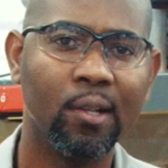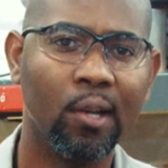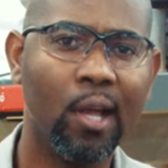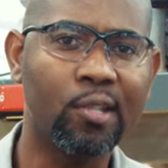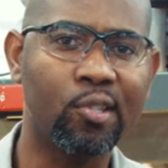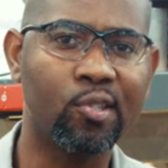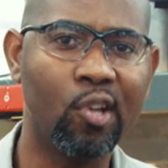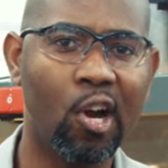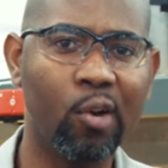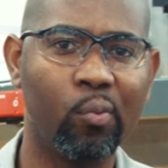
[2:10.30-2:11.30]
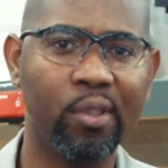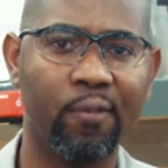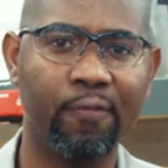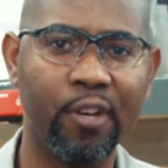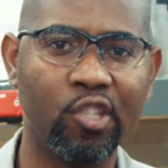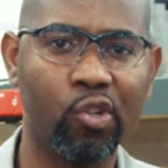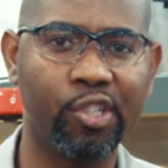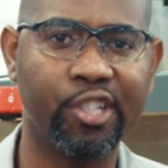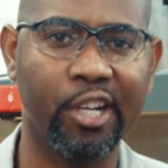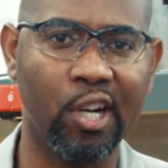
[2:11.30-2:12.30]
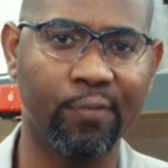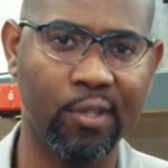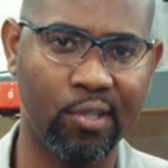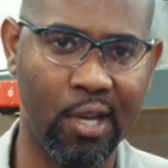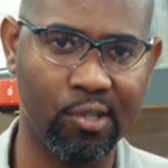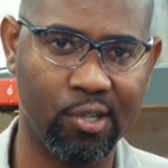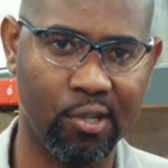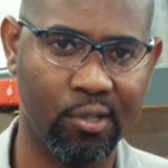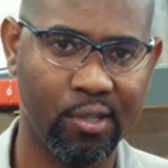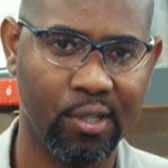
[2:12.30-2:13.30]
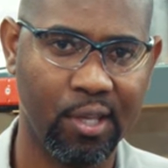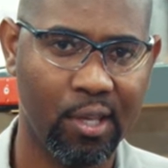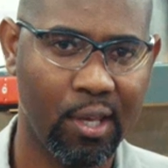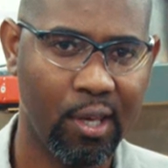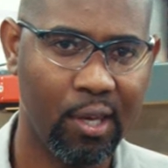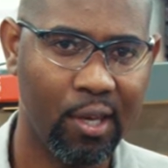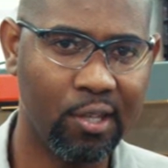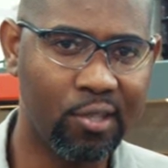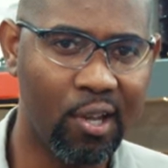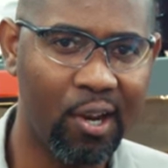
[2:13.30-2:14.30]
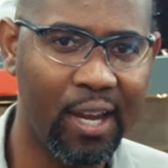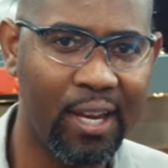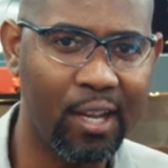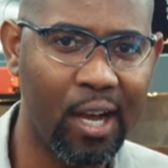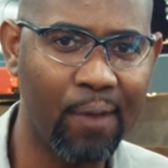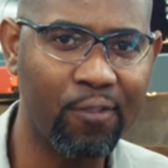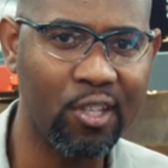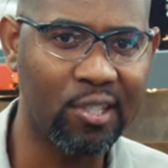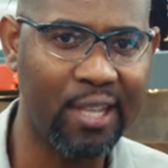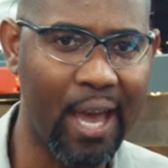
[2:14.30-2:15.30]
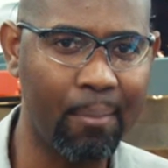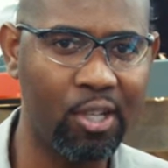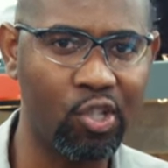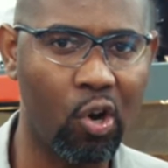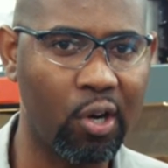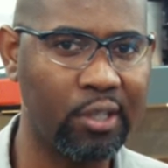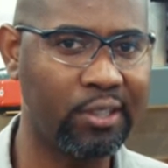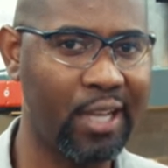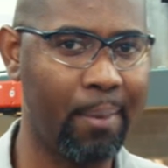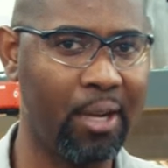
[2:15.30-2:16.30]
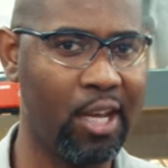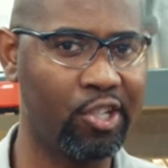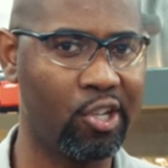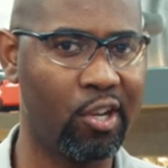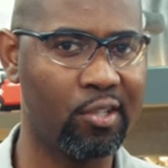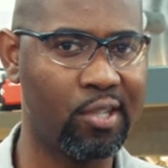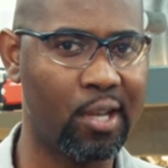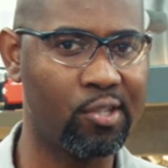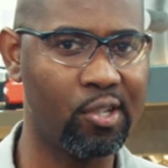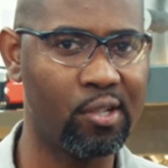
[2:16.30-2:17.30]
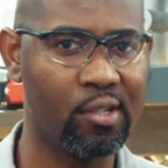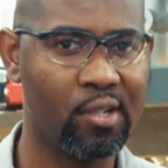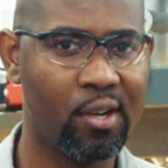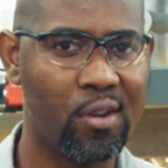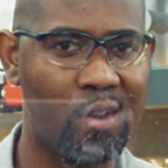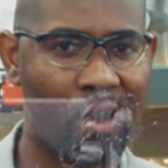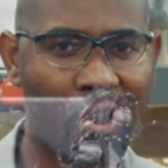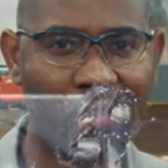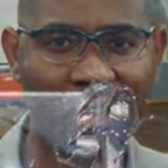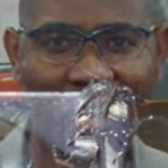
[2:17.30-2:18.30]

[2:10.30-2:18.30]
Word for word: Let's start with a visual check of the sensor. Is there any obvious damage or contamination on the sensor? Are there